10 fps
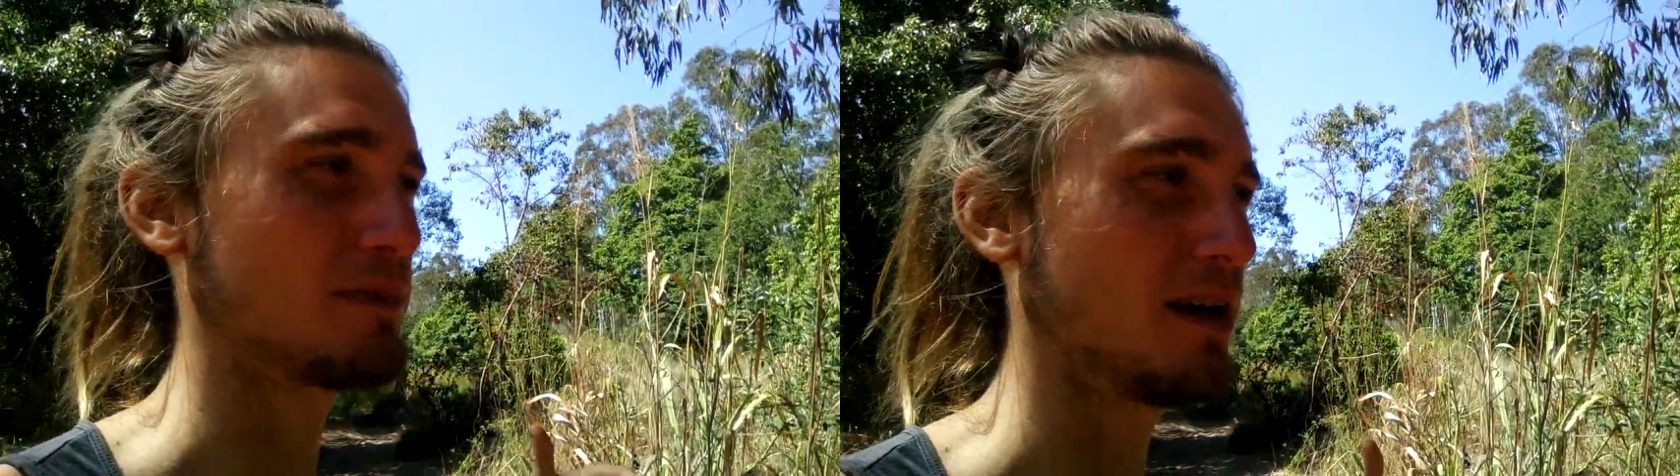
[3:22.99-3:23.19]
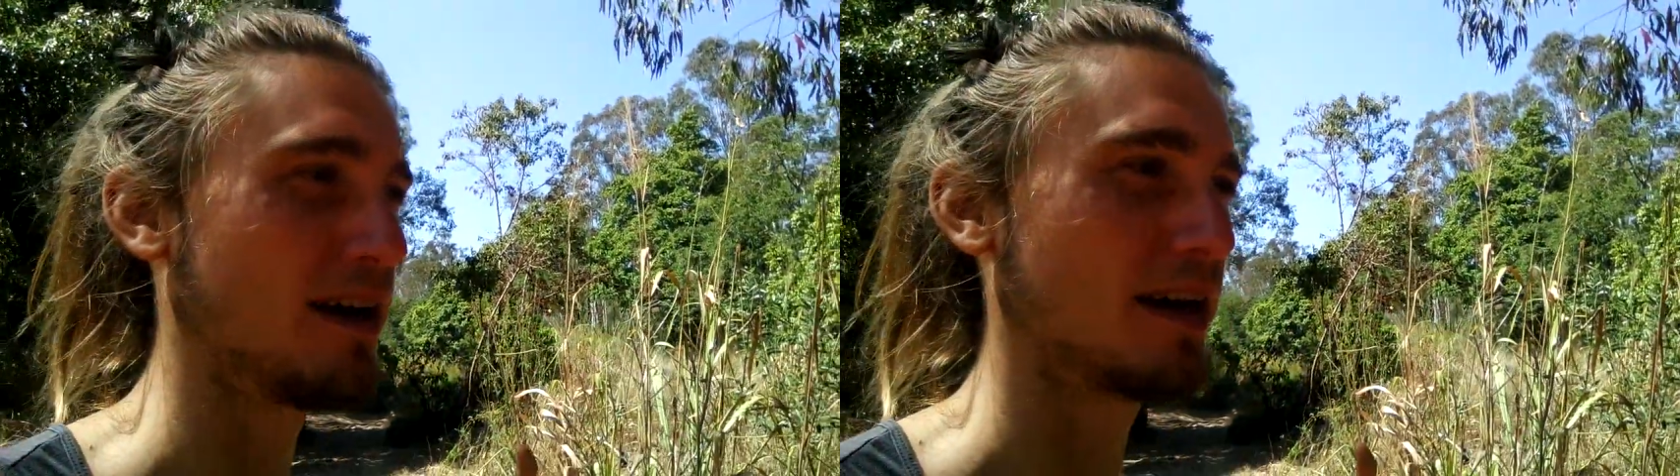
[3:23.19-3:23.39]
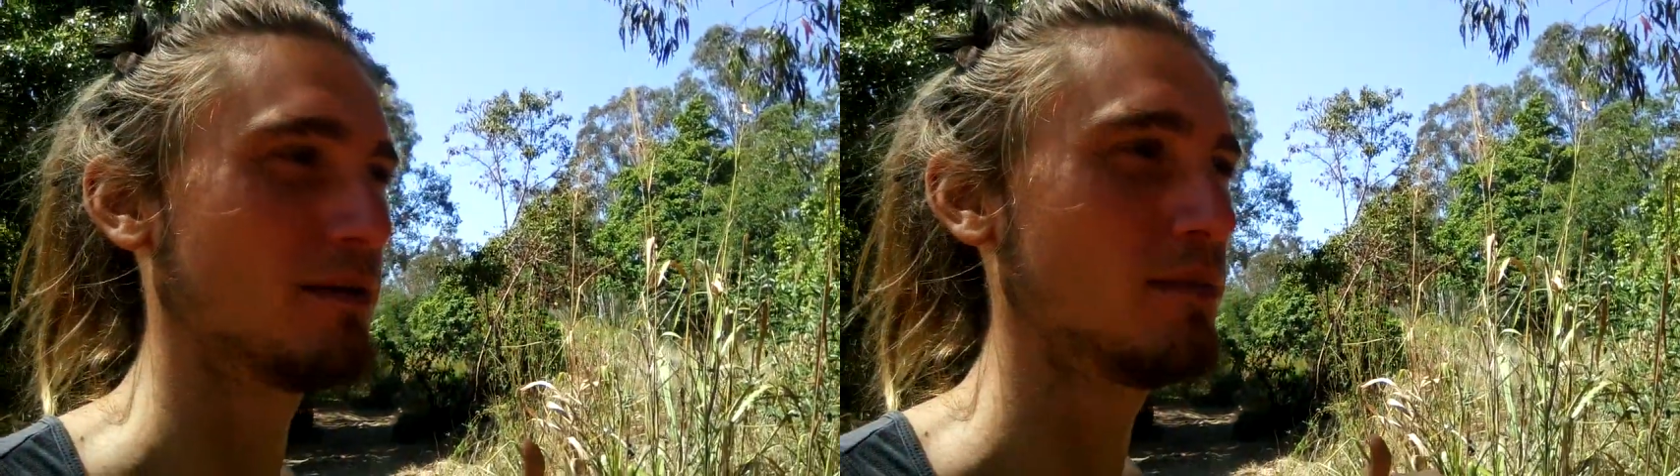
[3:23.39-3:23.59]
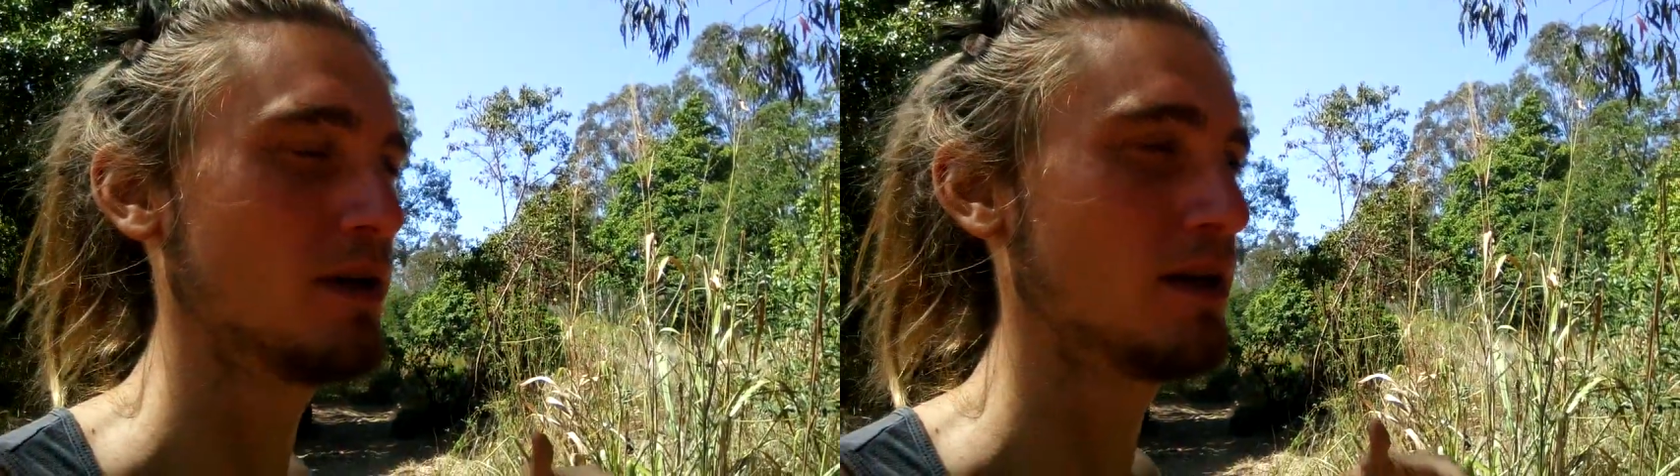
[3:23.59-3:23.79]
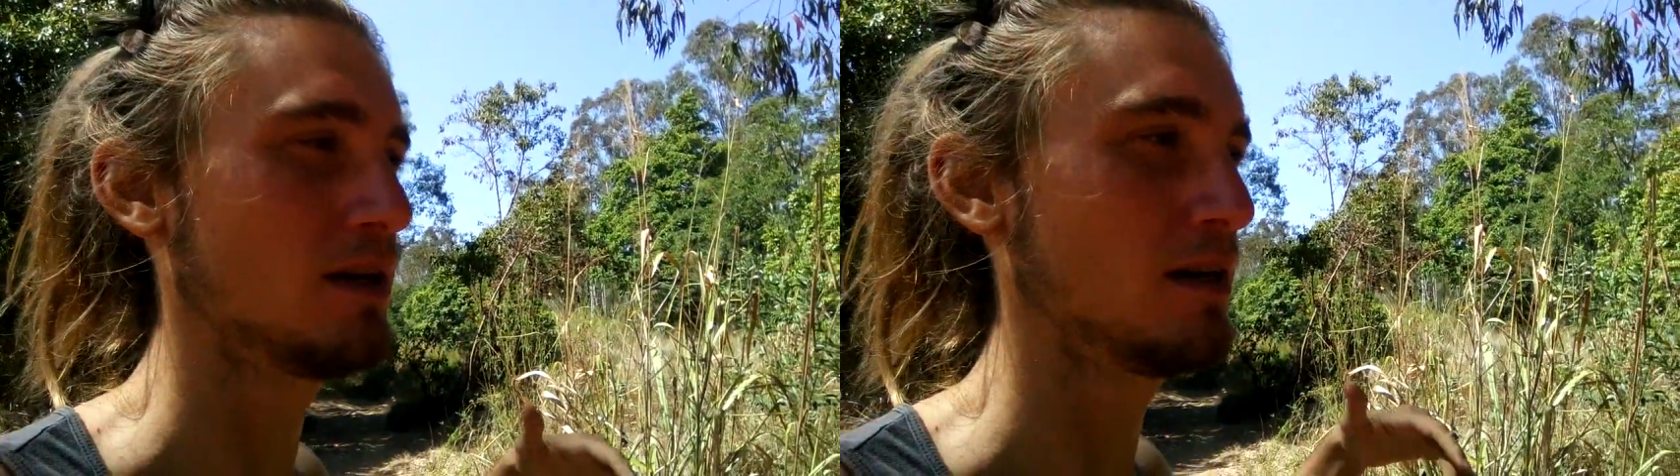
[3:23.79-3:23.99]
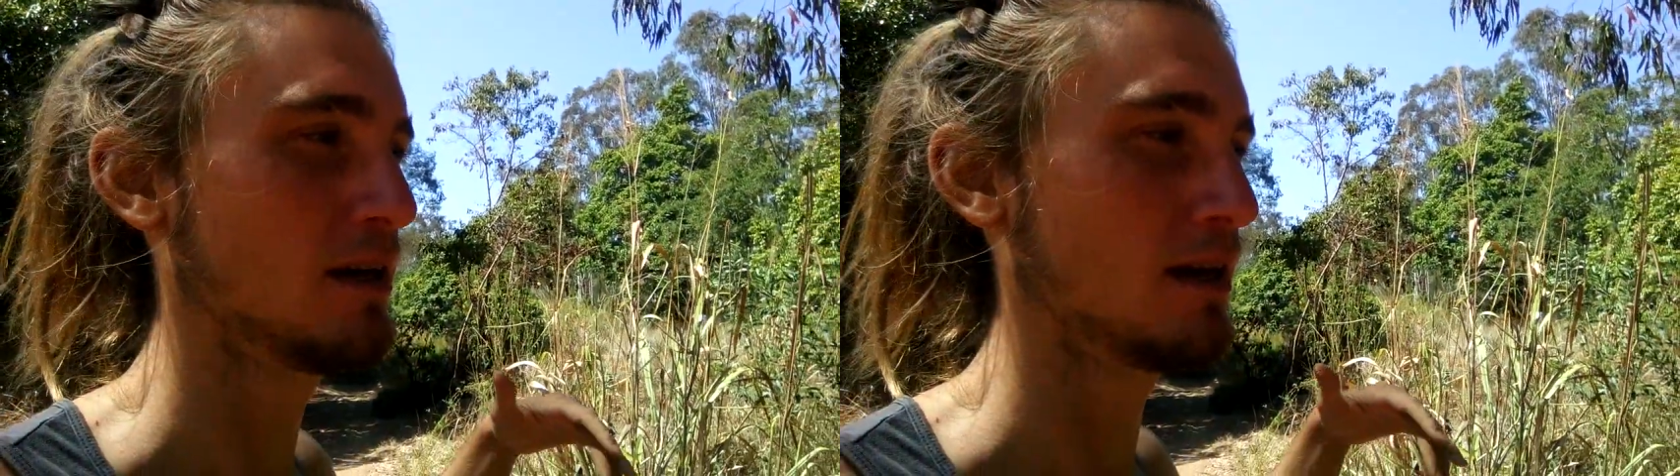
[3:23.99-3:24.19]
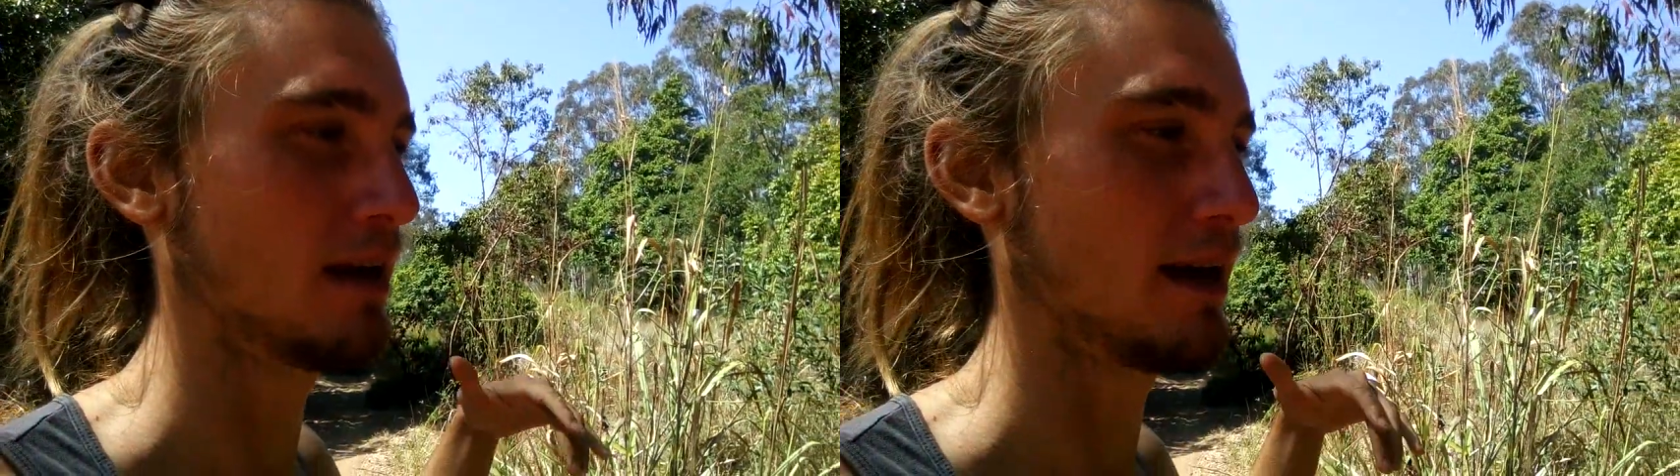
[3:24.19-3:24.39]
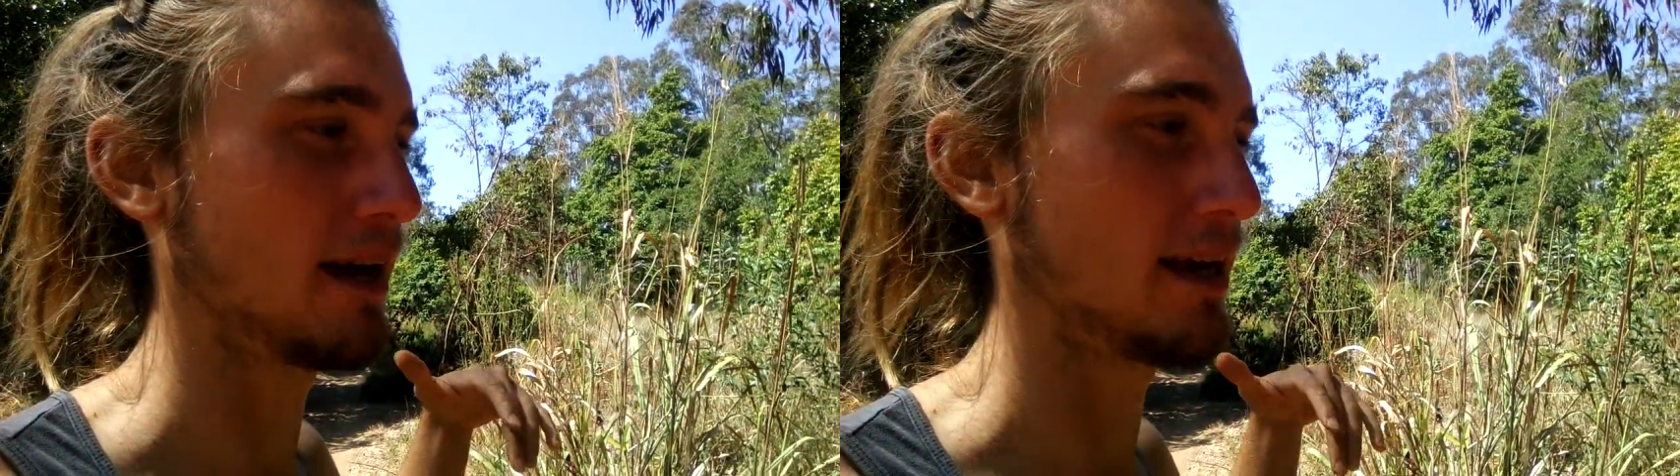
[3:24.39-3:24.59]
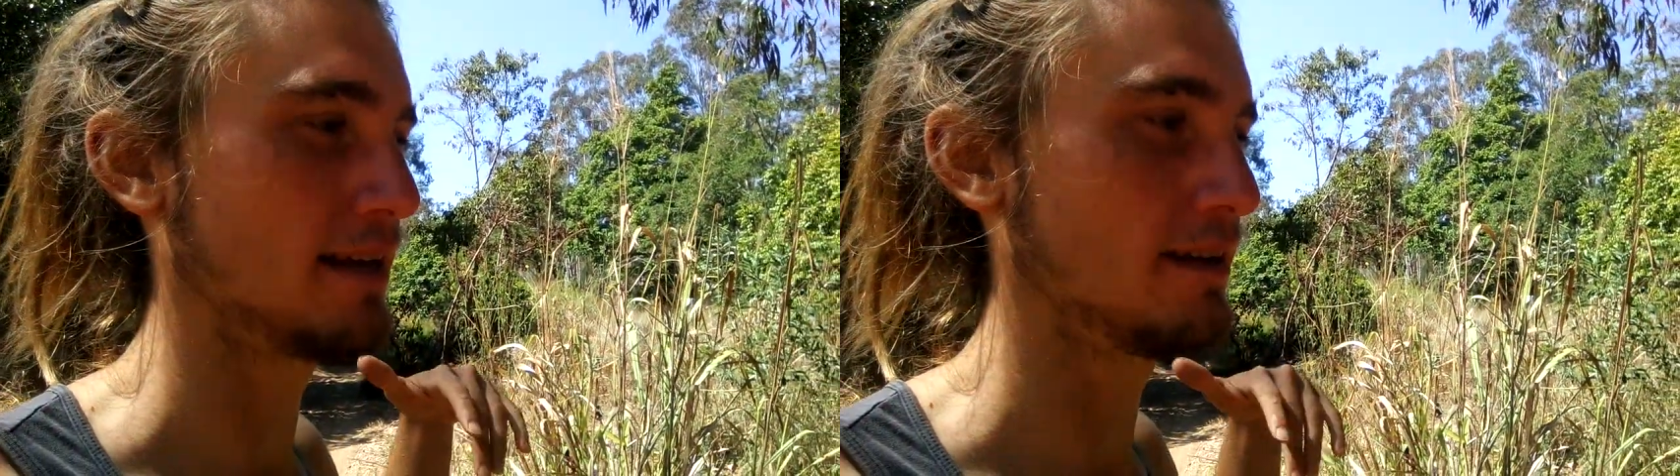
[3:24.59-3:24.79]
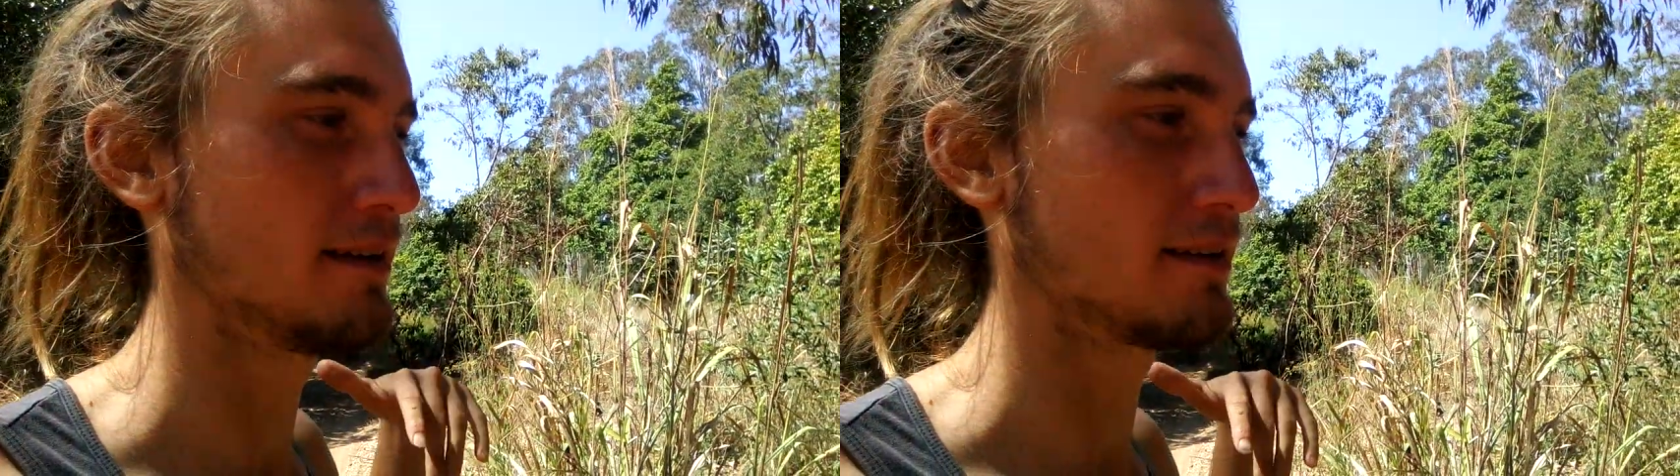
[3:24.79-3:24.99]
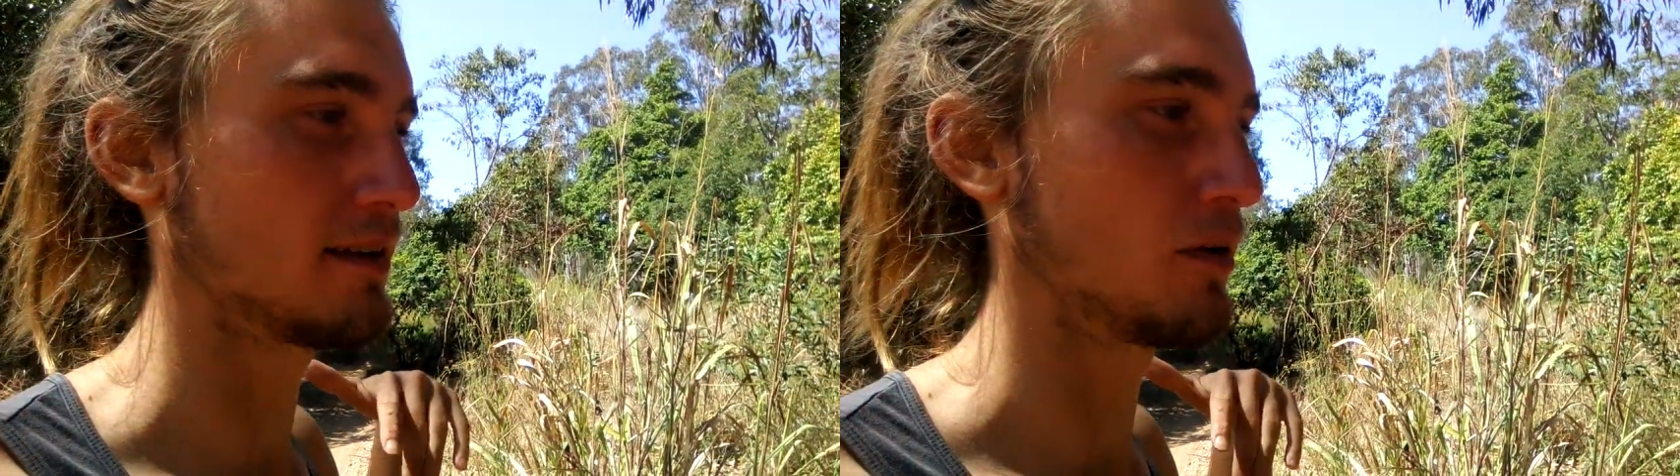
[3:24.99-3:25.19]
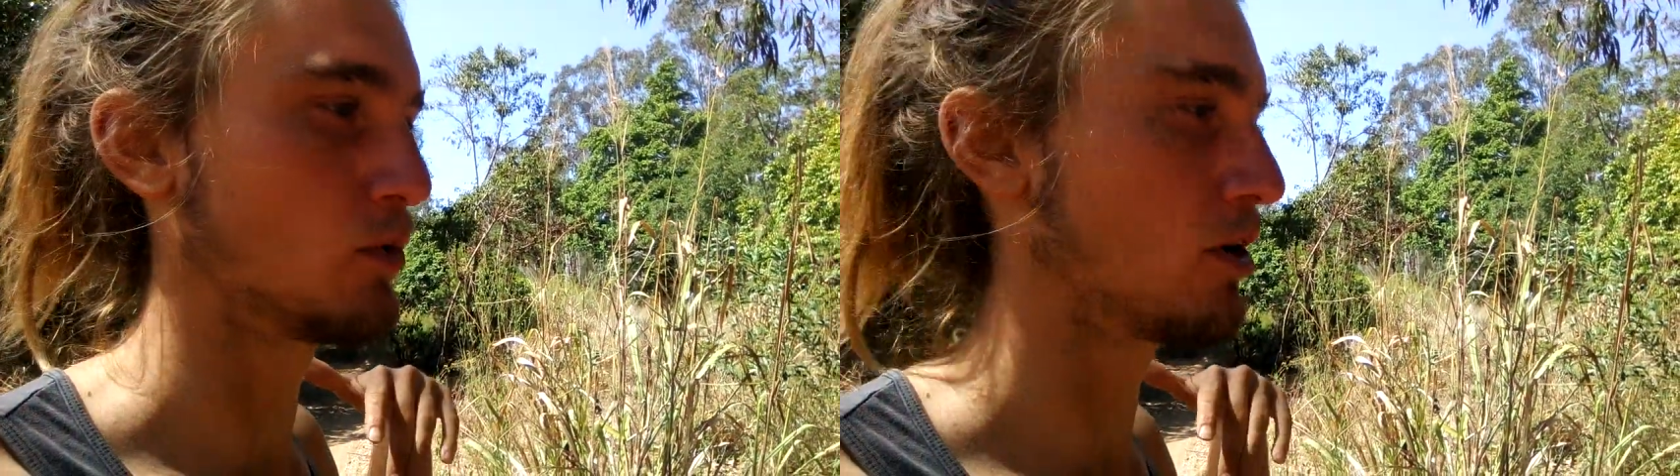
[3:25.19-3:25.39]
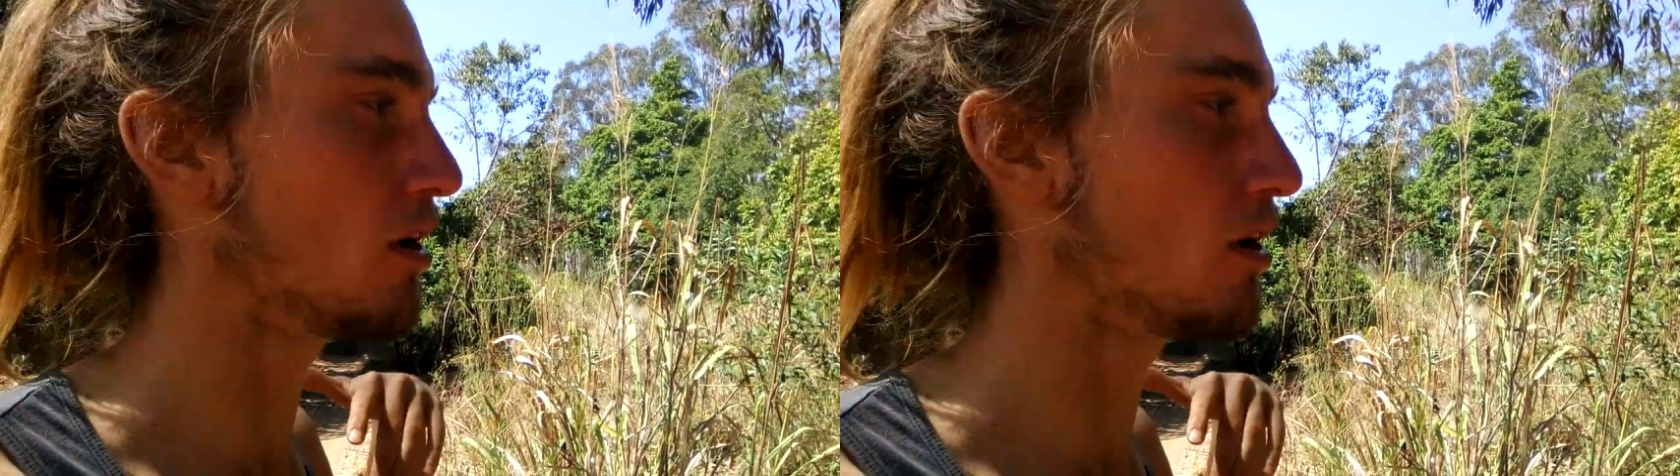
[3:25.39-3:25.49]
time. And we're